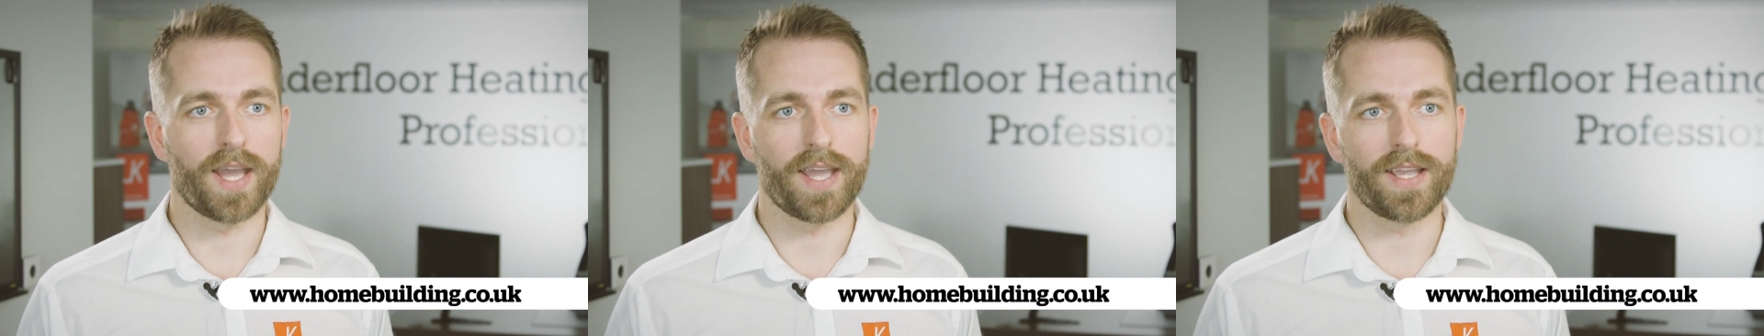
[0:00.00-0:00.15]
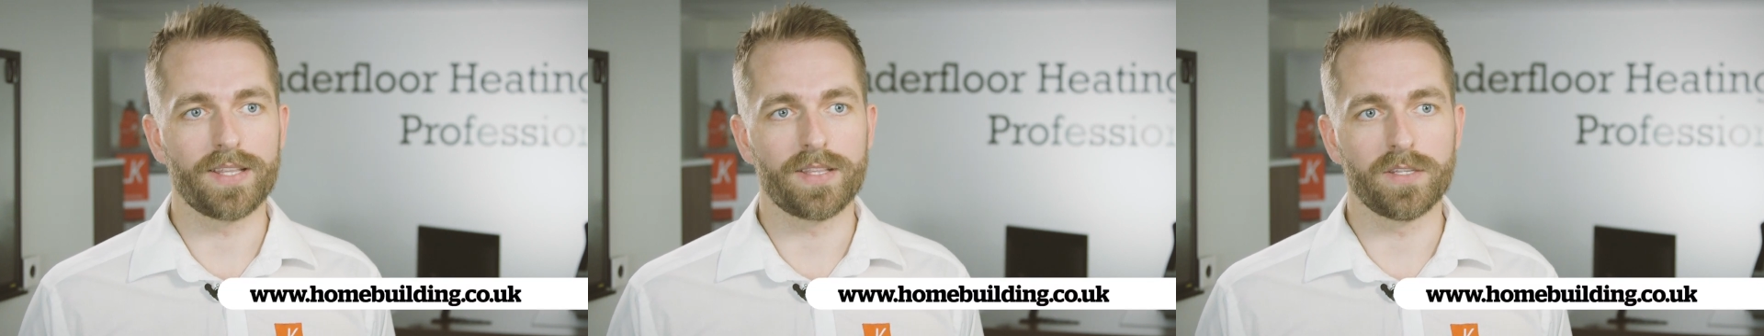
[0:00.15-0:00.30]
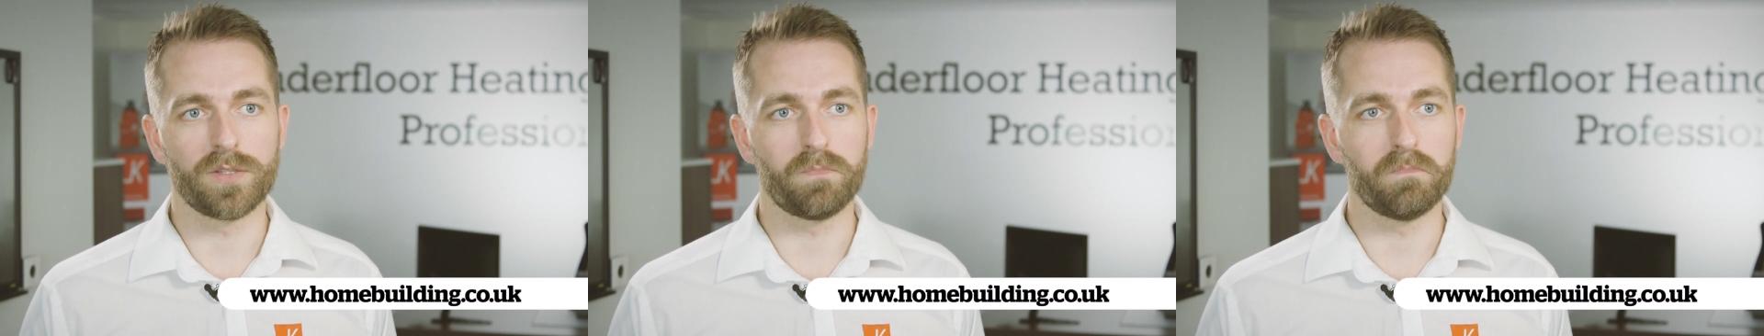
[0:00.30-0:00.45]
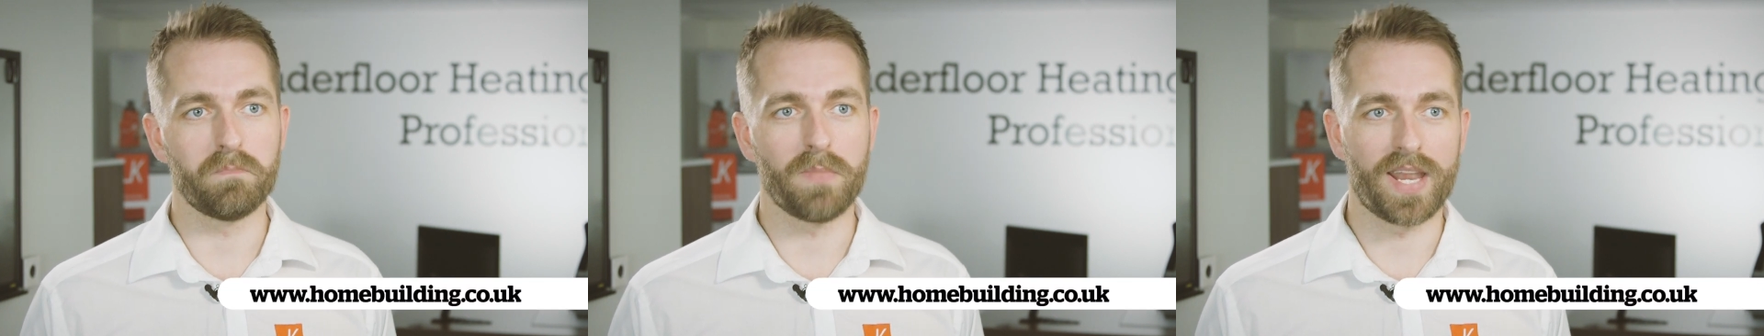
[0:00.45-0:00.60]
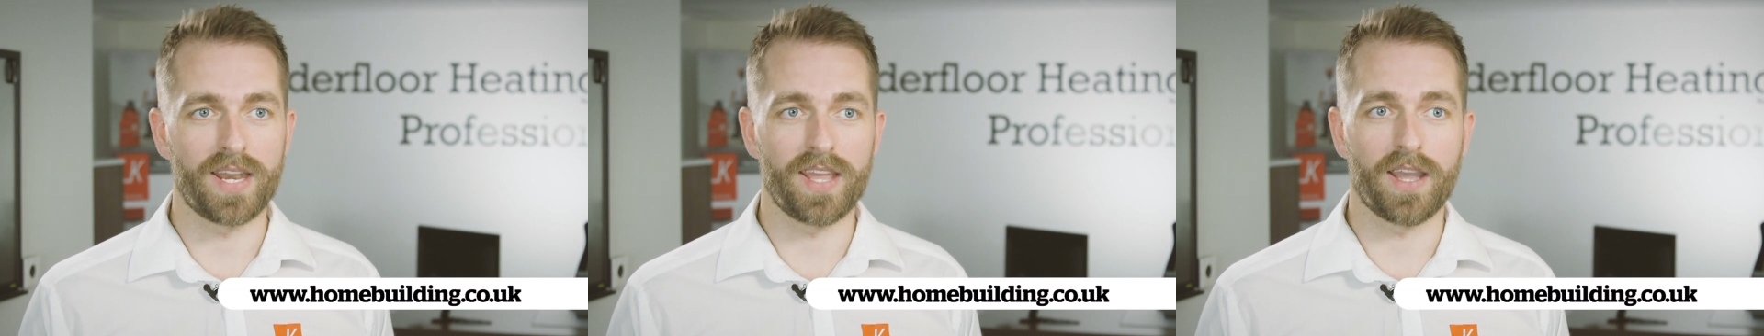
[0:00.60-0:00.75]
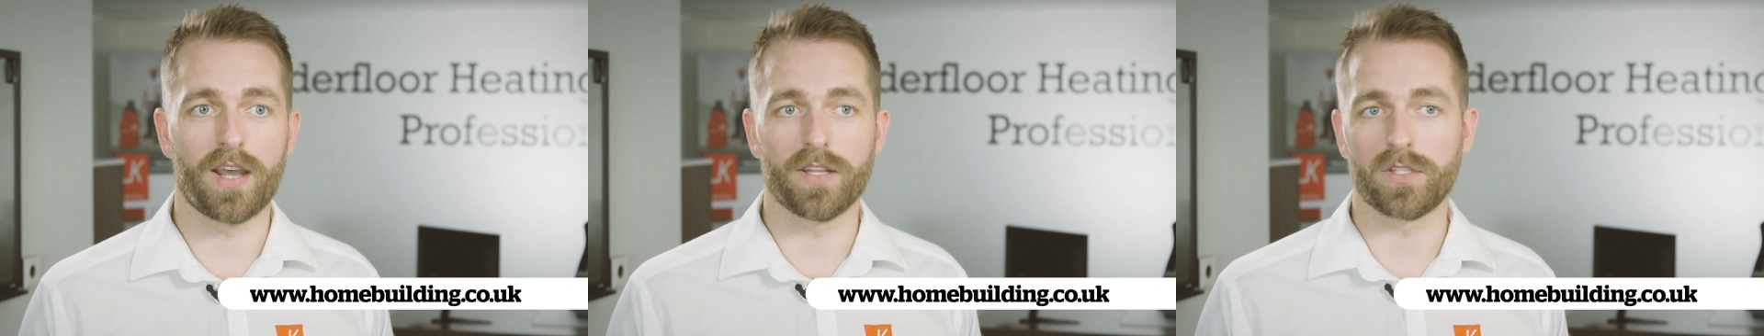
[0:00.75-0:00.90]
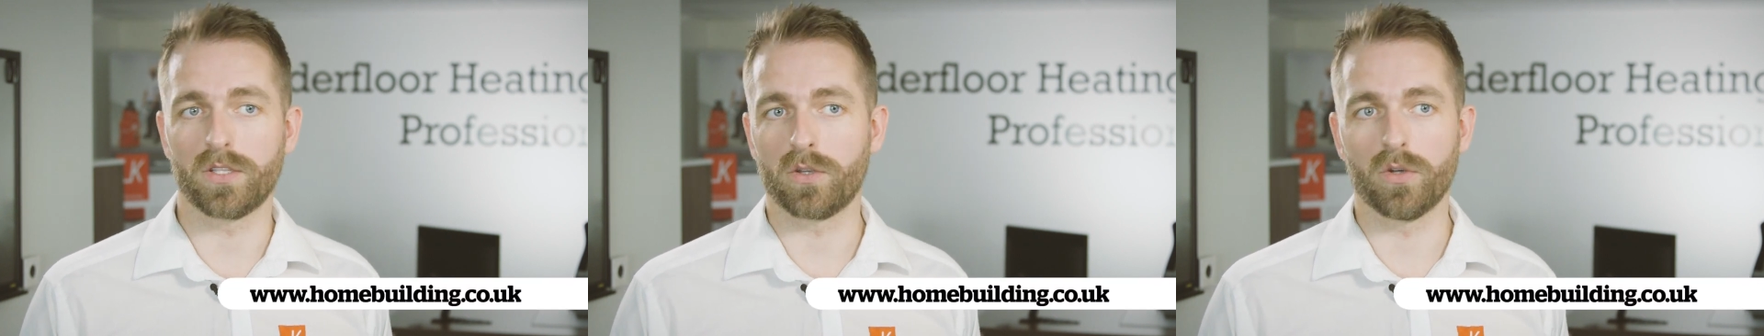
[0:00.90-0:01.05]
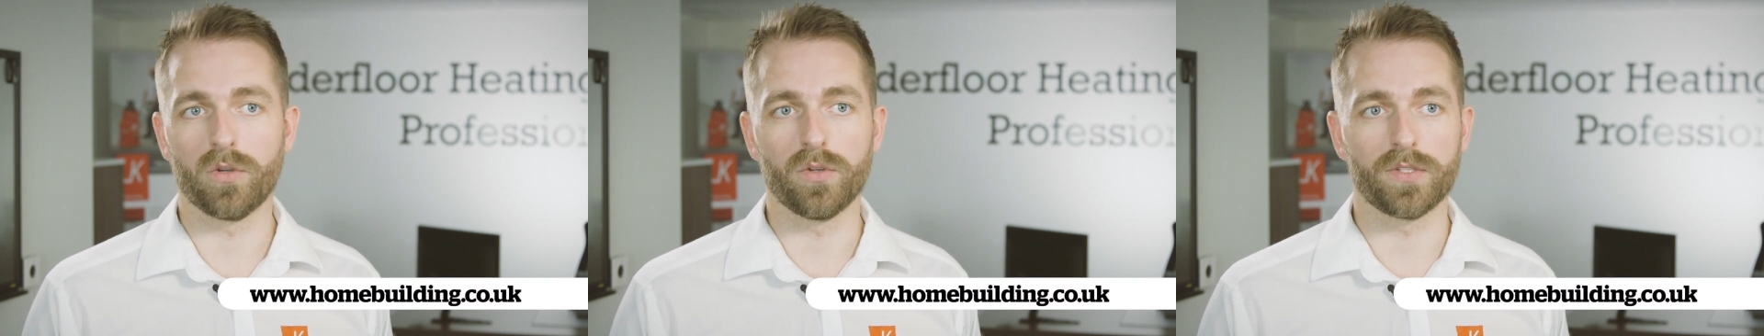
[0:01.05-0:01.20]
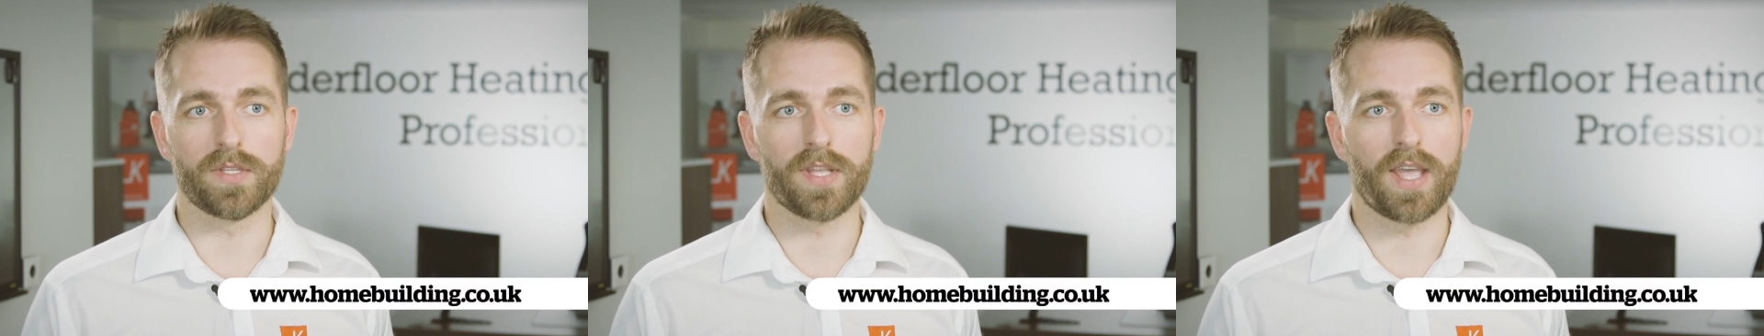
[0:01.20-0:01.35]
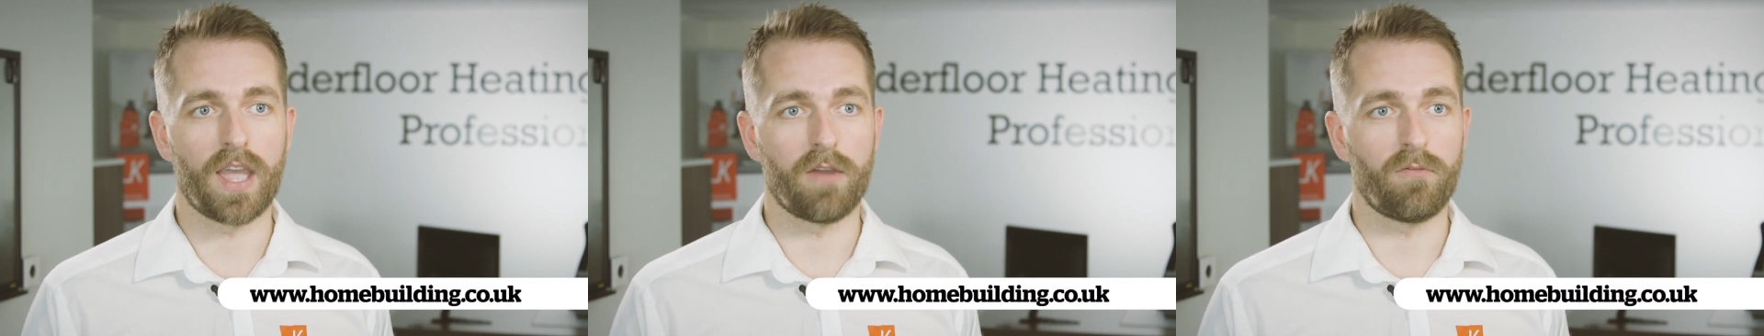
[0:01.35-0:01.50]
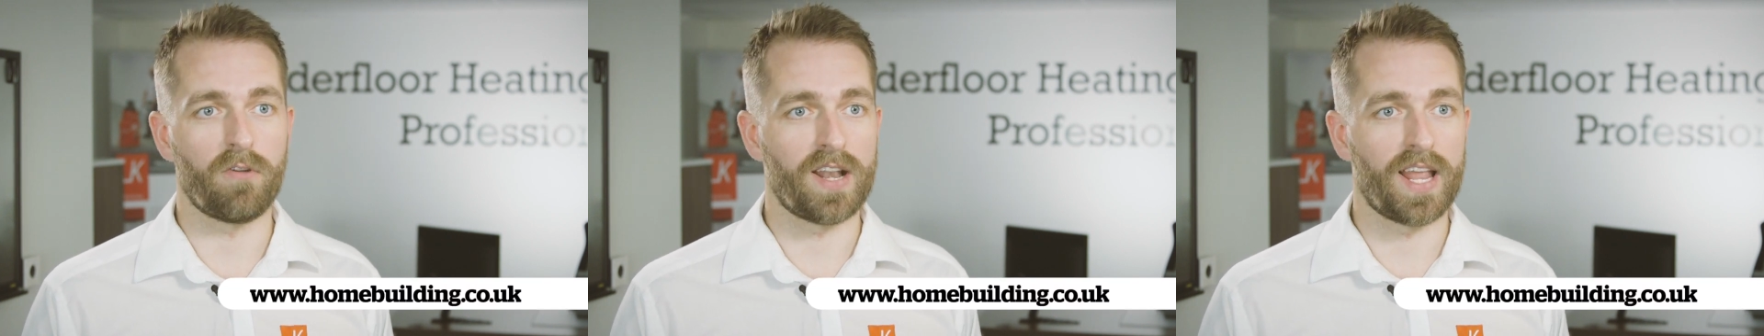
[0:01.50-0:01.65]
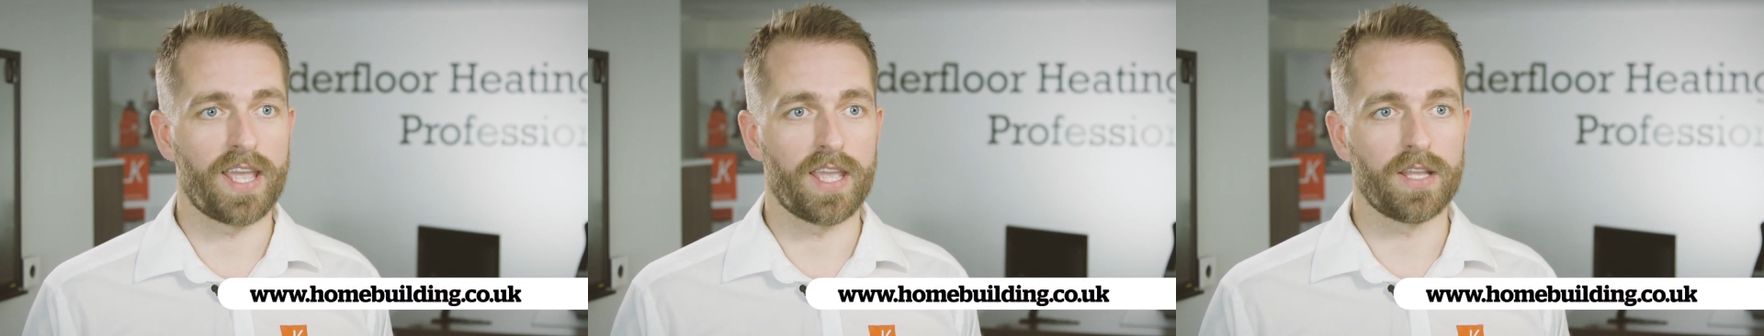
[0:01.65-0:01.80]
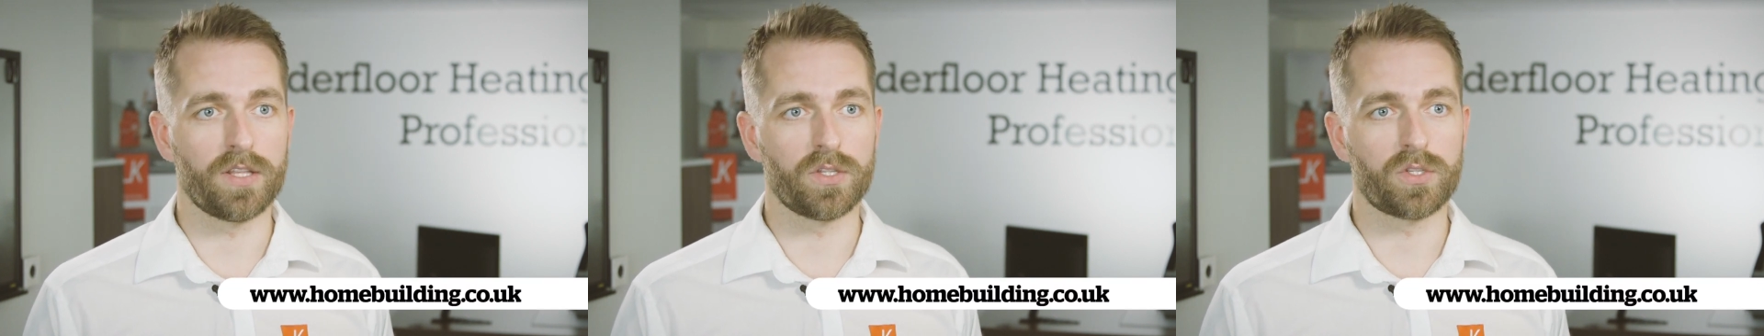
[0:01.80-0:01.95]
There's many articles there
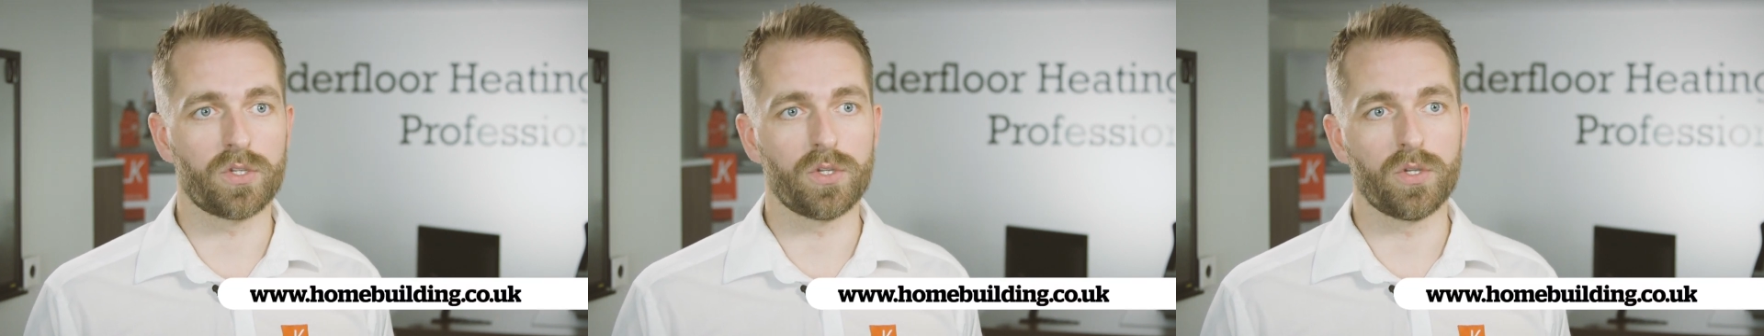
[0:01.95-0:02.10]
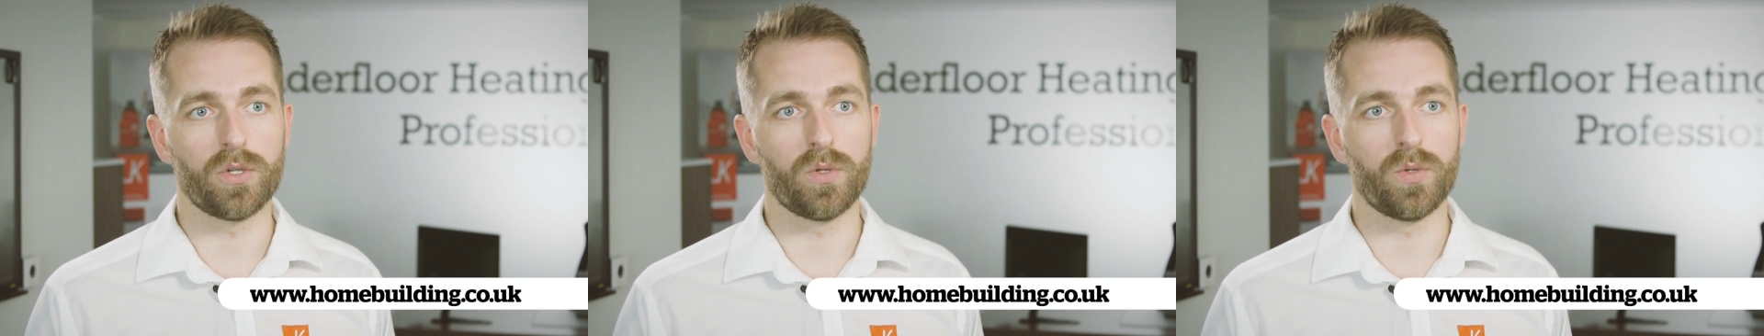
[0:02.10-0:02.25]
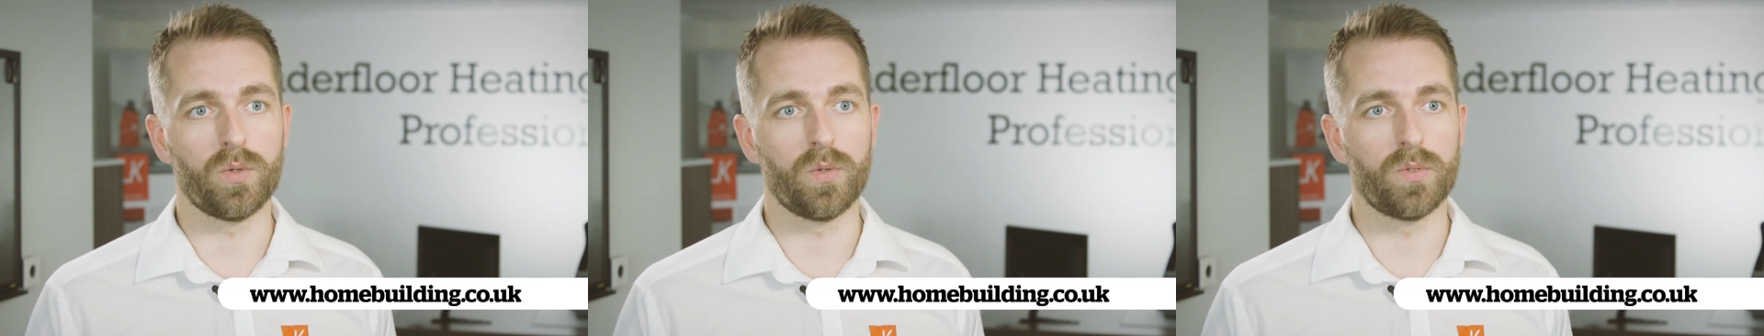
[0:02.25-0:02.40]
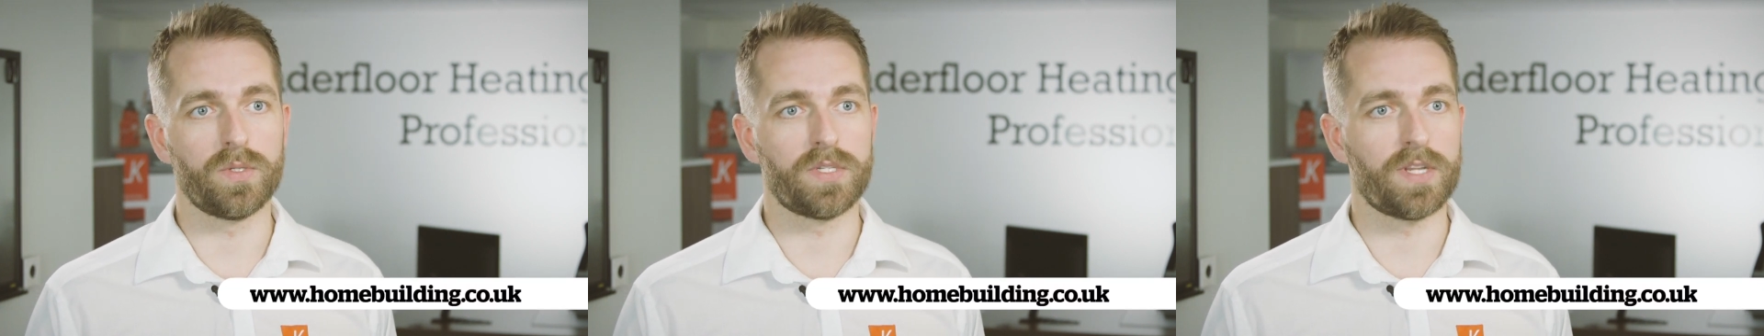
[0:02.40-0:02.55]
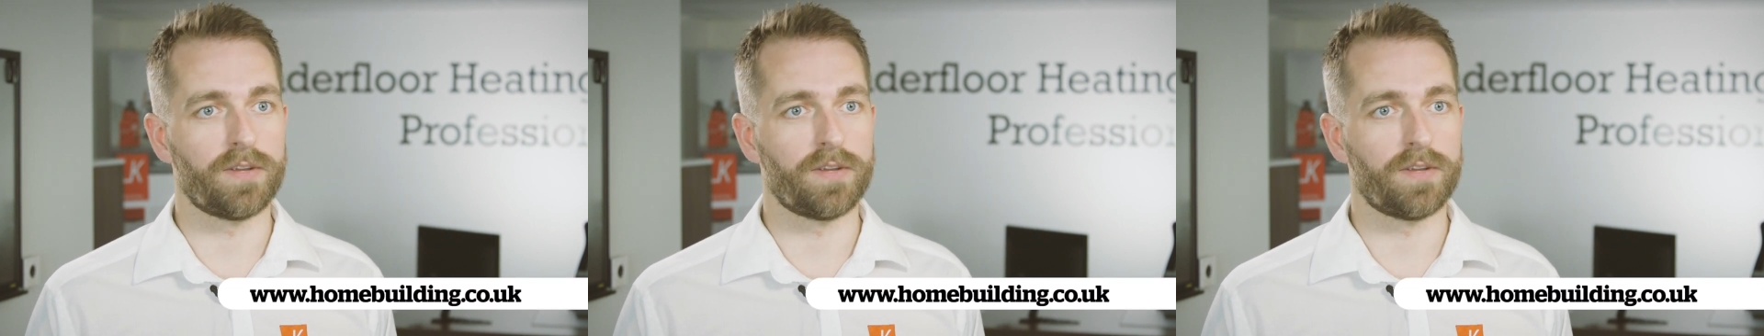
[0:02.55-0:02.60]
relating to